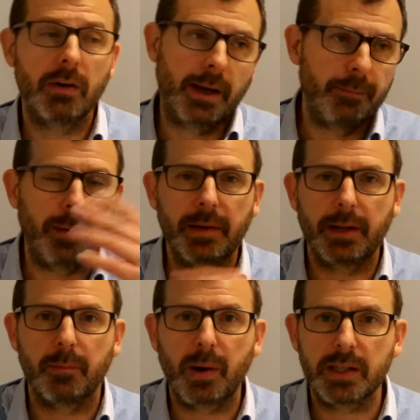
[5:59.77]
Okay, maybe they
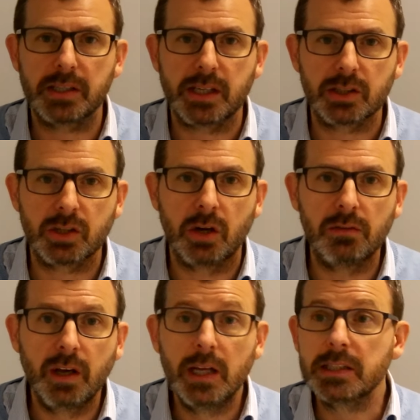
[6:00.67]
can practice their
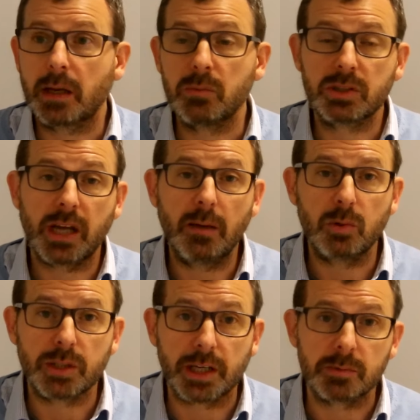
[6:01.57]
serve. Same with
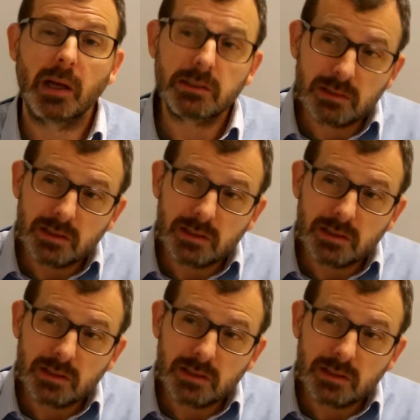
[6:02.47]
table tennis players.